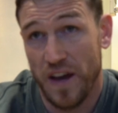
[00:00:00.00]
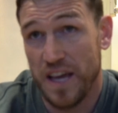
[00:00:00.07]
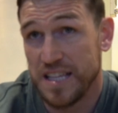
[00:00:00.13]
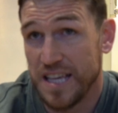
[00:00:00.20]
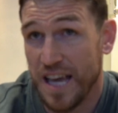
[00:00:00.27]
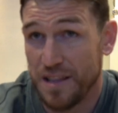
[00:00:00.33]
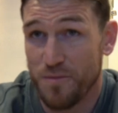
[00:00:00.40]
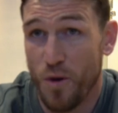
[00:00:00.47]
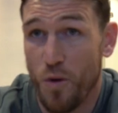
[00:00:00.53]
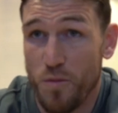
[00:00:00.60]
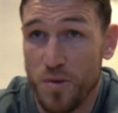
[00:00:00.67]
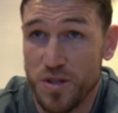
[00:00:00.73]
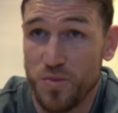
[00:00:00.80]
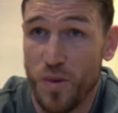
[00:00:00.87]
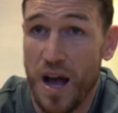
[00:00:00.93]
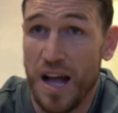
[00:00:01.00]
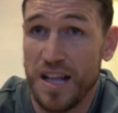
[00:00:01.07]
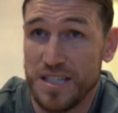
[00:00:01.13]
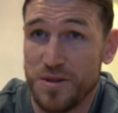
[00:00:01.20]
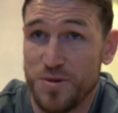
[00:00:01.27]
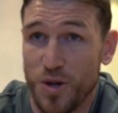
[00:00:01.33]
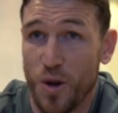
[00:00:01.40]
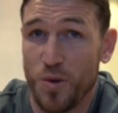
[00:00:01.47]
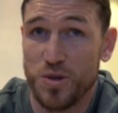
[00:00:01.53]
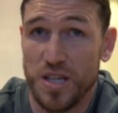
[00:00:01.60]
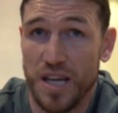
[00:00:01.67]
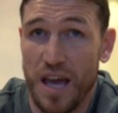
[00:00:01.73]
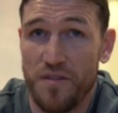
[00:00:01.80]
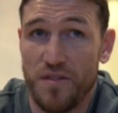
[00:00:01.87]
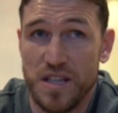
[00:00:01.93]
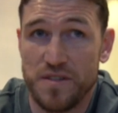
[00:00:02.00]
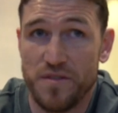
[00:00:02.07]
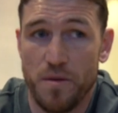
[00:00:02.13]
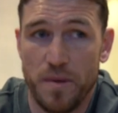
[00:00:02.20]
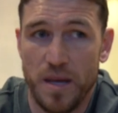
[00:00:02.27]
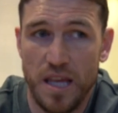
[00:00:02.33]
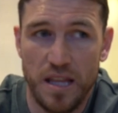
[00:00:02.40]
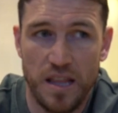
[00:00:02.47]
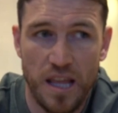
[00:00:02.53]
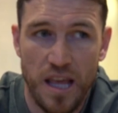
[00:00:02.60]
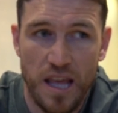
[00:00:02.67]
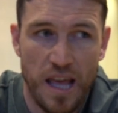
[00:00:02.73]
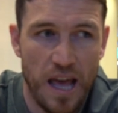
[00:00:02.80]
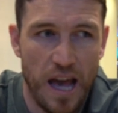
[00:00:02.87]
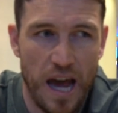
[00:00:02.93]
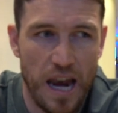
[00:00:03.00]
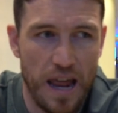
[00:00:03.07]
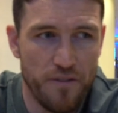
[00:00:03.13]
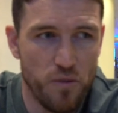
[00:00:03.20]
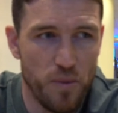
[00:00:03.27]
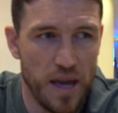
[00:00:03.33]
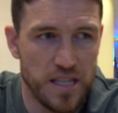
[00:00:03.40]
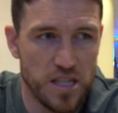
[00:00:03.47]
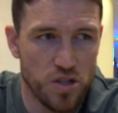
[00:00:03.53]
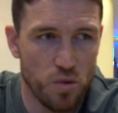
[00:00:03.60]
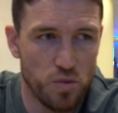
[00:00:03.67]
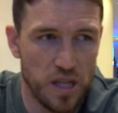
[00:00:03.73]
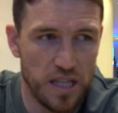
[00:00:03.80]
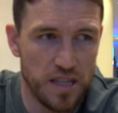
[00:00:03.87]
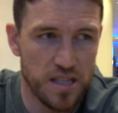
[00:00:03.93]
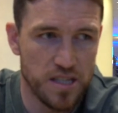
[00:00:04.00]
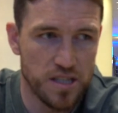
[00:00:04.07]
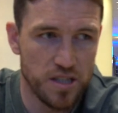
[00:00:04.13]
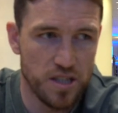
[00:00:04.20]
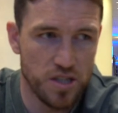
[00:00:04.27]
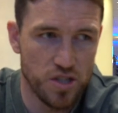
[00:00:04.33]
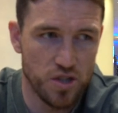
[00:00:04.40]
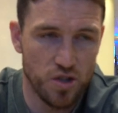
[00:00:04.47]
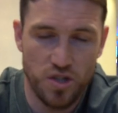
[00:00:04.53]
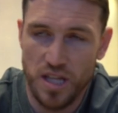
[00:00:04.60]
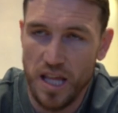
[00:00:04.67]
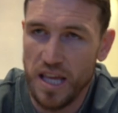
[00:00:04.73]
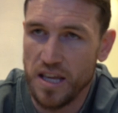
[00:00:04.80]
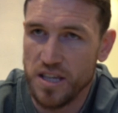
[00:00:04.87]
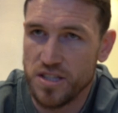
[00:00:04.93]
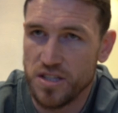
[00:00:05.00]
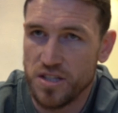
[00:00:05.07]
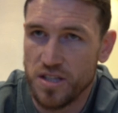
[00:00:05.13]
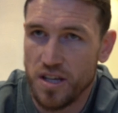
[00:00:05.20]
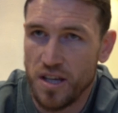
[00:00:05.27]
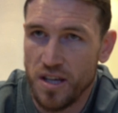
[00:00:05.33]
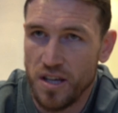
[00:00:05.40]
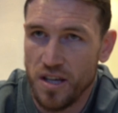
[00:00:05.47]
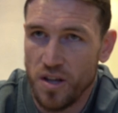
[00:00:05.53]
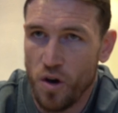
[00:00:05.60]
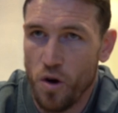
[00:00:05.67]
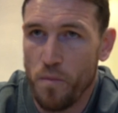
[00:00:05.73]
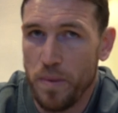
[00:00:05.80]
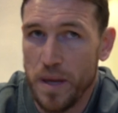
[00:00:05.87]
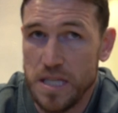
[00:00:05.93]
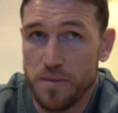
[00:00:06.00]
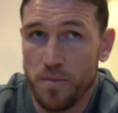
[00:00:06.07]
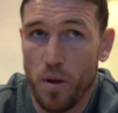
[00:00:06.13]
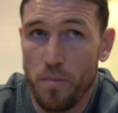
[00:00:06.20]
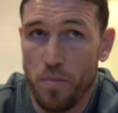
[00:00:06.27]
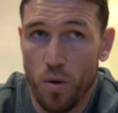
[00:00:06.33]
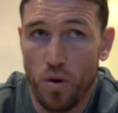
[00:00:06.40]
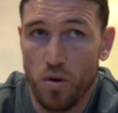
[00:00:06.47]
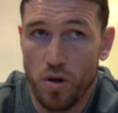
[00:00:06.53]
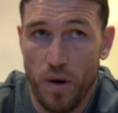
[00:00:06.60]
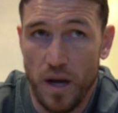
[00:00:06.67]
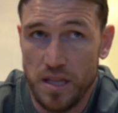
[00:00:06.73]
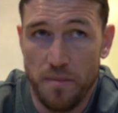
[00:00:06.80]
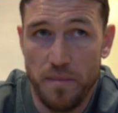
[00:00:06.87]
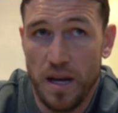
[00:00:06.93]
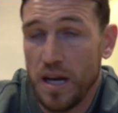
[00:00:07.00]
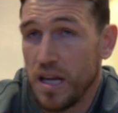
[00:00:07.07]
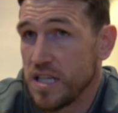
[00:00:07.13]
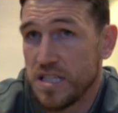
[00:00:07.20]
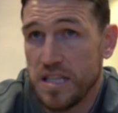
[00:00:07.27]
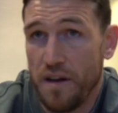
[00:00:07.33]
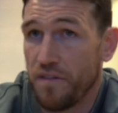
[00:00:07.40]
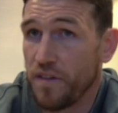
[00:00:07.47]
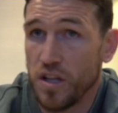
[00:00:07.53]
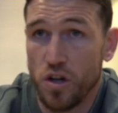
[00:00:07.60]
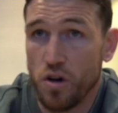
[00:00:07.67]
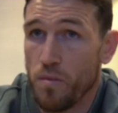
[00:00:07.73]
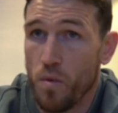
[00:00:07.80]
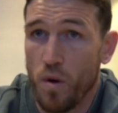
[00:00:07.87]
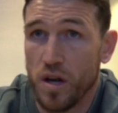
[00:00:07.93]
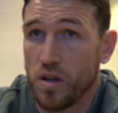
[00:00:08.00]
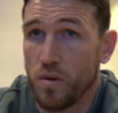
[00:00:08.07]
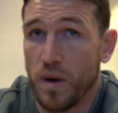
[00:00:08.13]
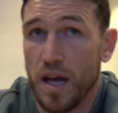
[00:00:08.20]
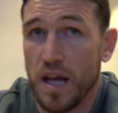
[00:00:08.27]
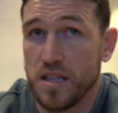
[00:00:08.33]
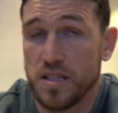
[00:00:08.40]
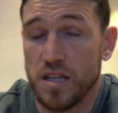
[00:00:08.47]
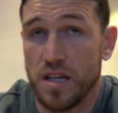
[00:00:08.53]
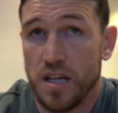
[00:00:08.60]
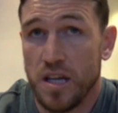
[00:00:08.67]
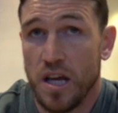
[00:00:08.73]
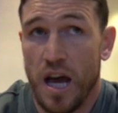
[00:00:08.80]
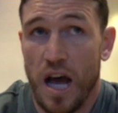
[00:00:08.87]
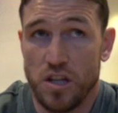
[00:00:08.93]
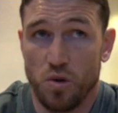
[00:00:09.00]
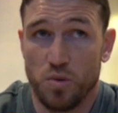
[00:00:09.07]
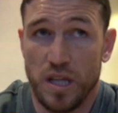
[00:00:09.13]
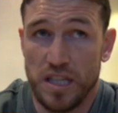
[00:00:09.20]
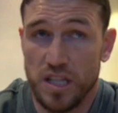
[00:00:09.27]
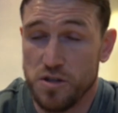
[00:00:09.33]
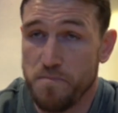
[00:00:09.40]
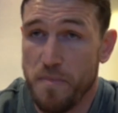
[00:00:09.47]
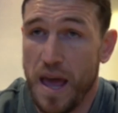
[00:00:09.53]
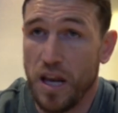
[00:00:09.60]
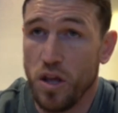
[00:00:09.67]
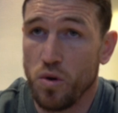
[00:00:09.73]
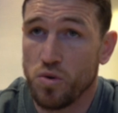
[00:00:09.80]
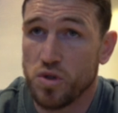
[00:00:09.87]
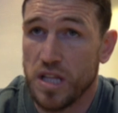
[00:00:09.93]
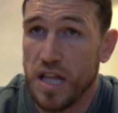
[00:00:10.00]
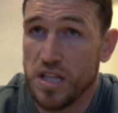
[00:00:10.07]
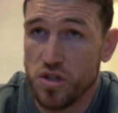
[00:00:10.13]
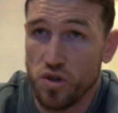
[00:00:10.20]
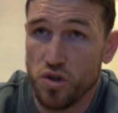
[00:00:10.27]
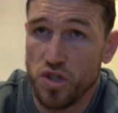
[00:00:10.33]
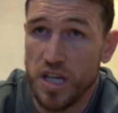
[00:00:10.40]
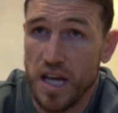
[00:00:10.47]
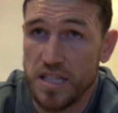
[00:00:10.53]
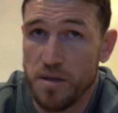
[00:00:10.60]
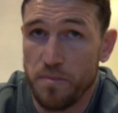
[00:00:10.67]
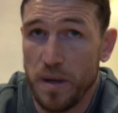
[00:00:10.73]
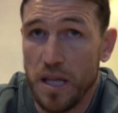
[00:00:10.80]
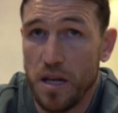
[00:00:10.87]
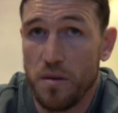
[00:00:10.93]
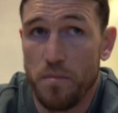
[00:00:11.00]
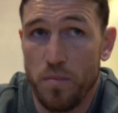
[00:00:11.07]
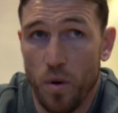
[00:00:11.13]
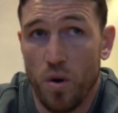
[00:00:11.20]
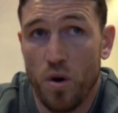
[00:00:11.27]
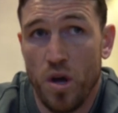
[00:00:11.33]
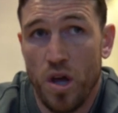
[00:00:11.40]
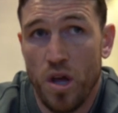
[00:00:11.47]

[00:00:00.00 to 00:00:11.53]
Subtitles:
fight, he had moments Wilder, he was close to getting rid of him. At heavyweight, I don't think there's such thing as unbeatable, but no, at the minute, he's definitely the number one in the world, and I don't think there's many who stand a good chance of beating him. But